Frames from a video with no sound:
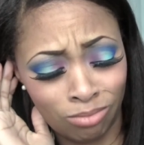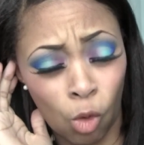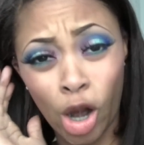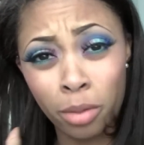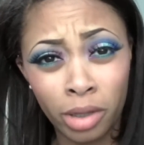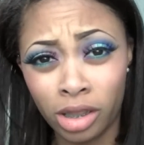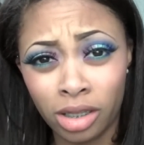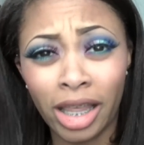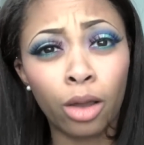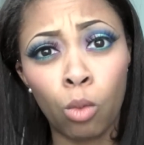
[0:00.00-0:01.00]

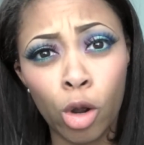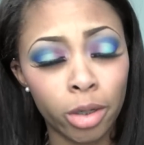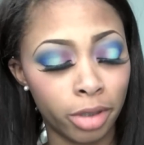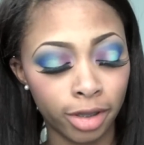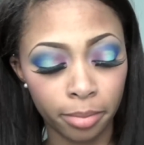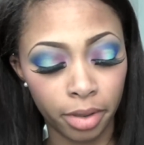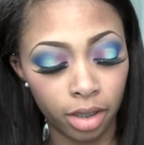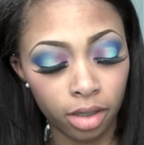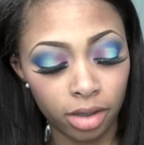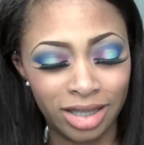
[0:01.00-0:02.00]
watermelon, like a watermelon
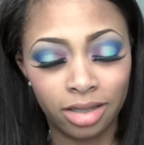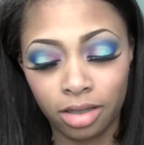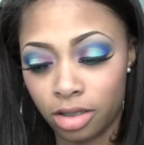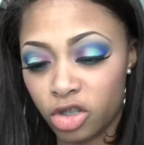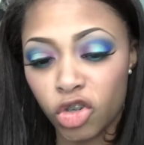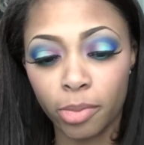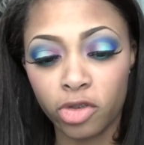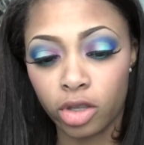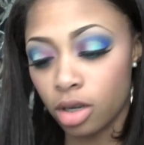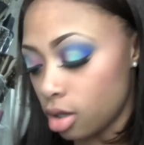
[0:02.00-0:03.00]
pink. That's a good description.